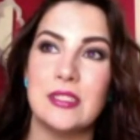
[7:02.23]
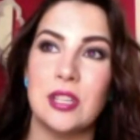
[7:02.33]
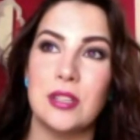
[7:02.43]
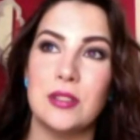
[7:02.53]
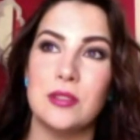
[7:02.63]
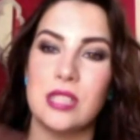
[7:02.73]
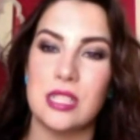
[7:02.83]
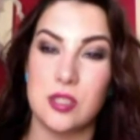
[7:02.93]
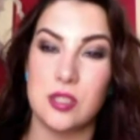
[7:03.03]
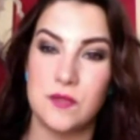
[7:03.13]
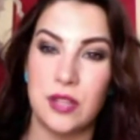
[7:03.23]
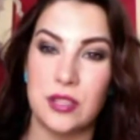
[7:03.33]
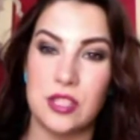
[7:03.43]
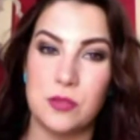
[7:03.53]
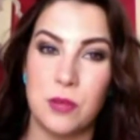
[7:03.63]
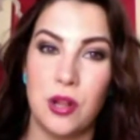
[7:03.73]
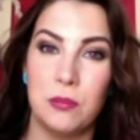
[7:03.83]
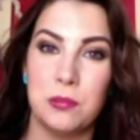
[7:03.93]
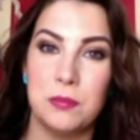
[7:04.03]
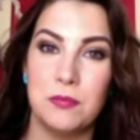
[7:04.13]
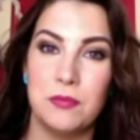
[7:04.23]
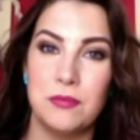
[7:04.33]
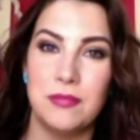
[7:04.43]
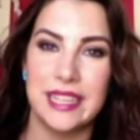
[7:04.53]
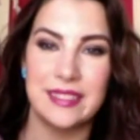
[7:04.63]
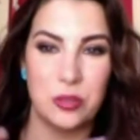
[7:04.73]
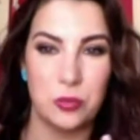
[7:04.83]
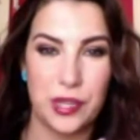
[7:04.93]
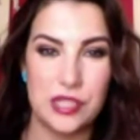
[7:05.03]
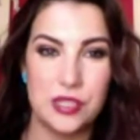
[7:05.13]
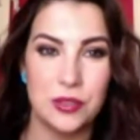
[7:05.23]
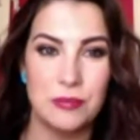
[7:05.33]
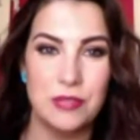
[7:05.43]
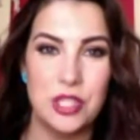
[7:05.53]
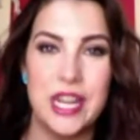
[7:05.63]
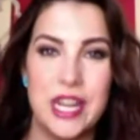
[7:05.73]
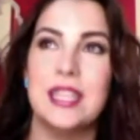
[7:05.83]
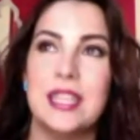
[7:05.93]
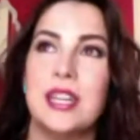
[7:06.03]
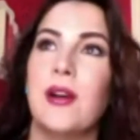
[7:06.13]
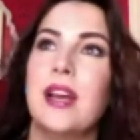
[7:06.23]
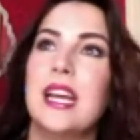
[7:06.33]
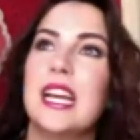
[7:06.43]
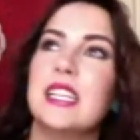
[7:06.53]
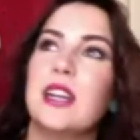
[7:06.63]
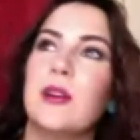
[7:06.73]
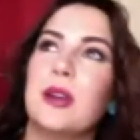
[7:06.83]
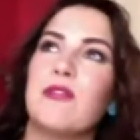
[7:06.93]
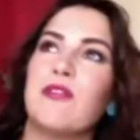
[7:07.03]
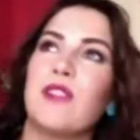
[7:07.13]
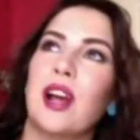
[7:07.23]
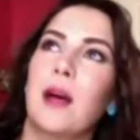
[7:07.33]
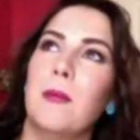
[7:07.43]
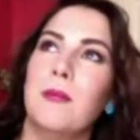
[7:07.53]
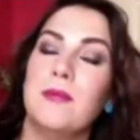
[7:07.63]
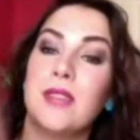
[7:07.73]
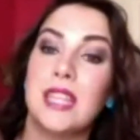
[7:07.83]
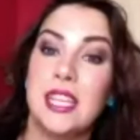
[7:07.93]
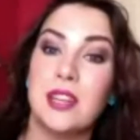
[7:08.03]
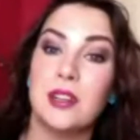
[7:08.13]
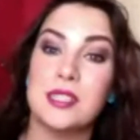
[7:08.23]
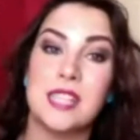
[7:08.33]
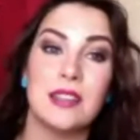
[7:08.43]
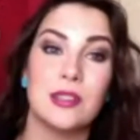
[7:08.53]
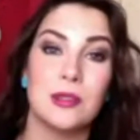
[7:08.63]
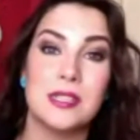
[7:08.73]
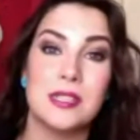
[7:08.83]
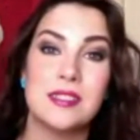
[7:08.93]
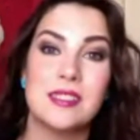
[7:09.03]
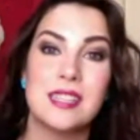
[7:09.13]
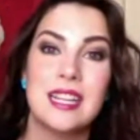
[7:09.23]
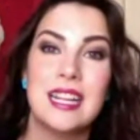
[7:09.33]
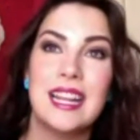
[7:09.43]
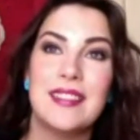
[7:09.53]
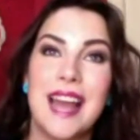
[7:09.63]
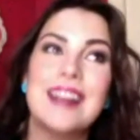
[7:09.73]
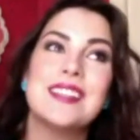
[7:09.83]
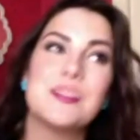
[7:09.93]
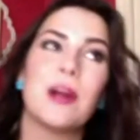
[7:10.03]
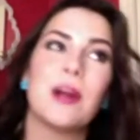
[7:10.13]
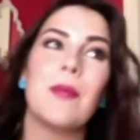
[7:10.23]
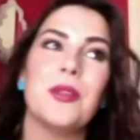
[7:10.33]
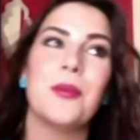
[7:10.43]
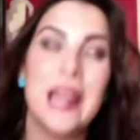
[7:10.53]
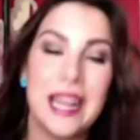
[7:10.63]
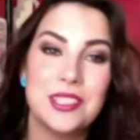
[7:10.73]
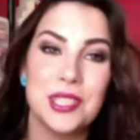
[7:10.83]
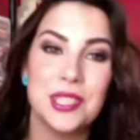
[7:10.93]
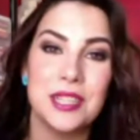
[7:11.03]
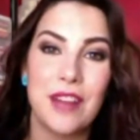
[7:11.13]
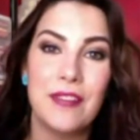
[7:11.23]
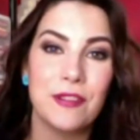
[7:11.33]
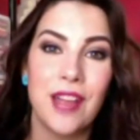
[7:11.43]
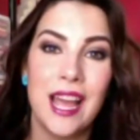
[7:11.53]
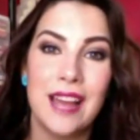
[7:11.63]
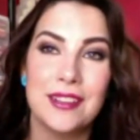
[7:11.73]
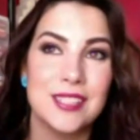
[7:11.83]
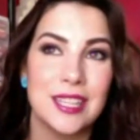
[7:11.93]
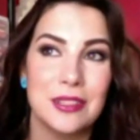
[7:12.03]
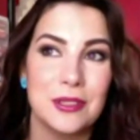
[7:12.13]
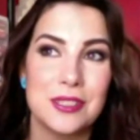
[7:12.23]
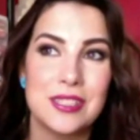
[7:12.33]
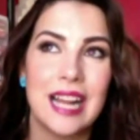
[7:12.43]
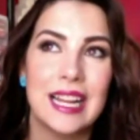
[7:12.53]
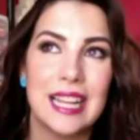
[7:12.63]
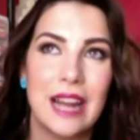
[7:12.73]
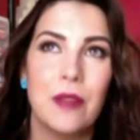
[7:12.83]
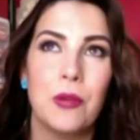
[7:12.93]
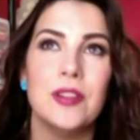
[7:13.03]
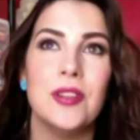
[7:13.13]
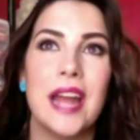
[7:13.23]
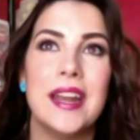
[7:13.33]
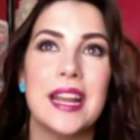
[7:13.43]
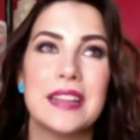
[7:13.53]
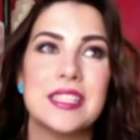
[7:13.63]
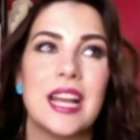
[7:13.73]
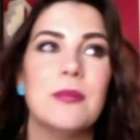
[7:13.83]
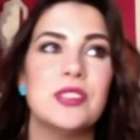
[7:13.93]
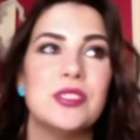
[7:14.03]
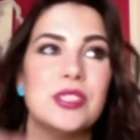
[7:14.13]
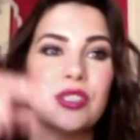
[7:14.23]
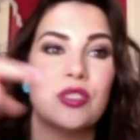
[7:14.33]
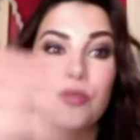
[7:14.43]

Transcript: goes, and it's fairly small, like little regional jet, you know, going from here to St. Louis. And that is probably the way I should, if I ever fly out of St. Louis, I kind of want to do that next time, is just